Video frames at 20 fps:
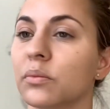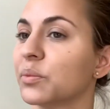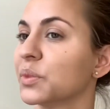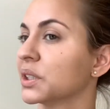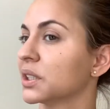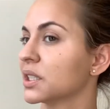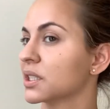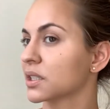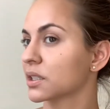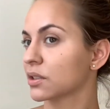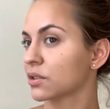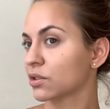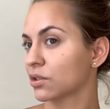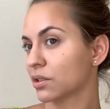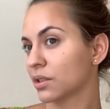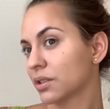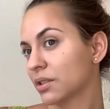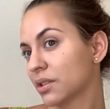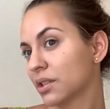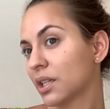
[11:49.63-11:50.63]
This is
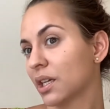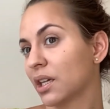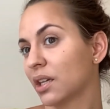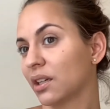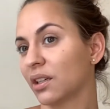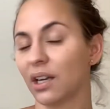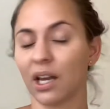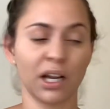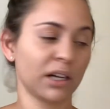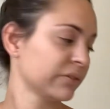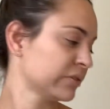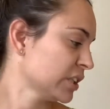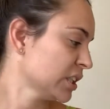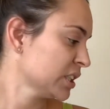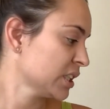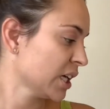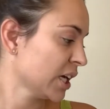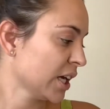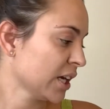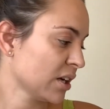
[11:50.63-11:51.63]
just like every
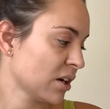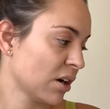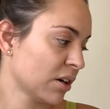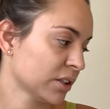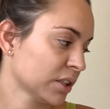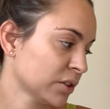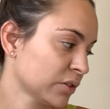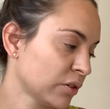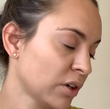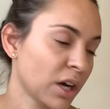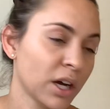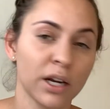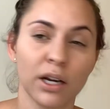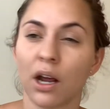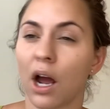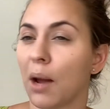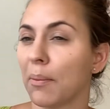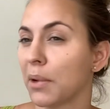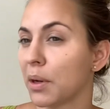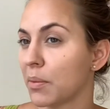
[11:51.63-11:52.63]
day on the run.
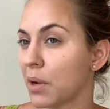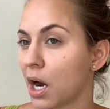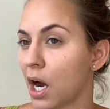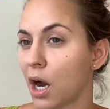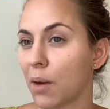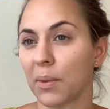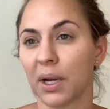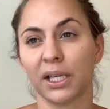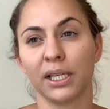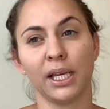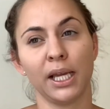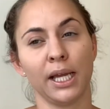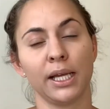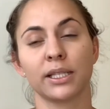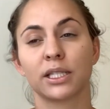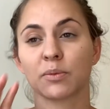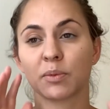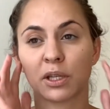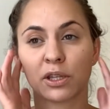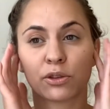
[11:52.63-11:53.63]
I'm a mom. I can't
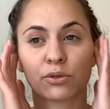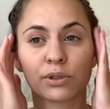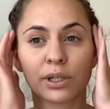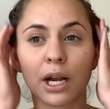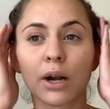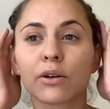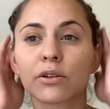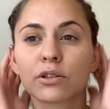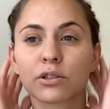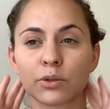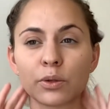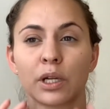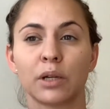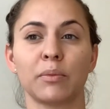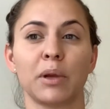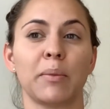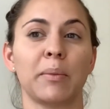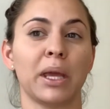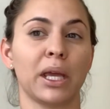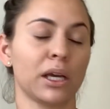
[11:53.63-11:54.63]
spend 3 hours doing
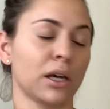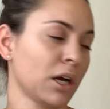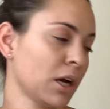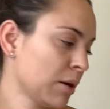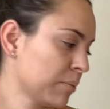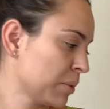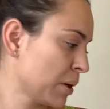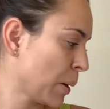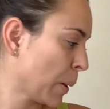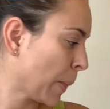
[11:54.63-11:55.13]
my makeup.